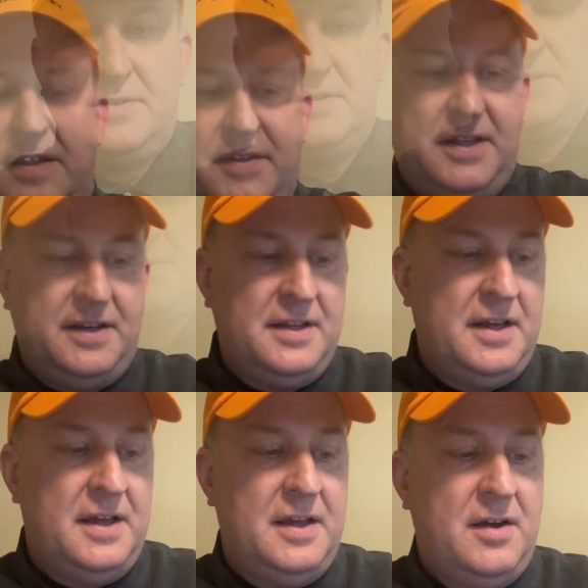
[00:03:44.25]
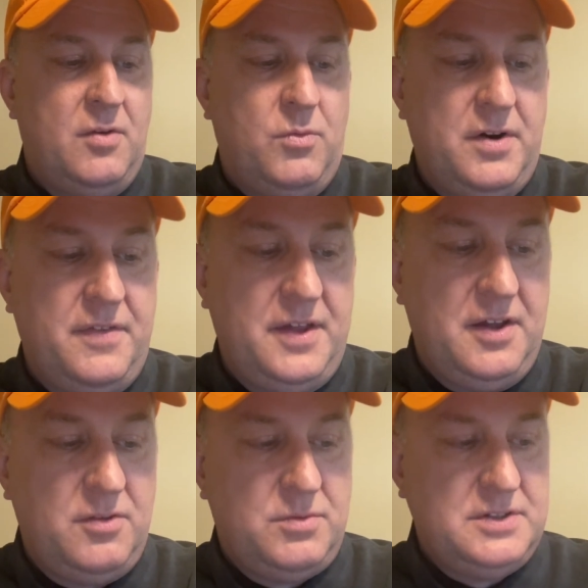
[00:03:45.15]
Then one of the
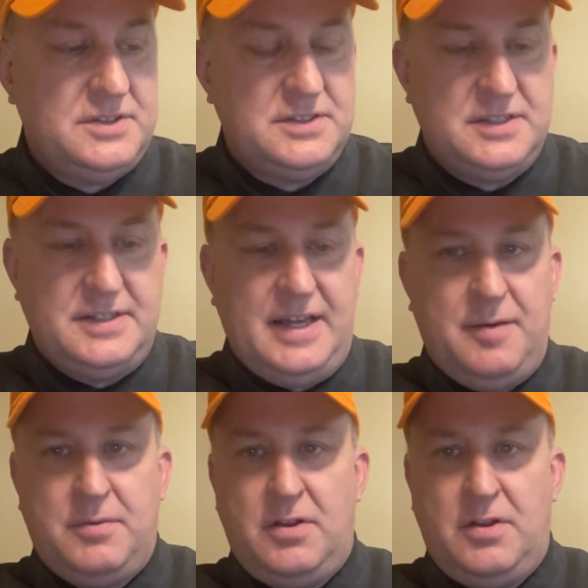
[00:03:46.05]
other ones is a damp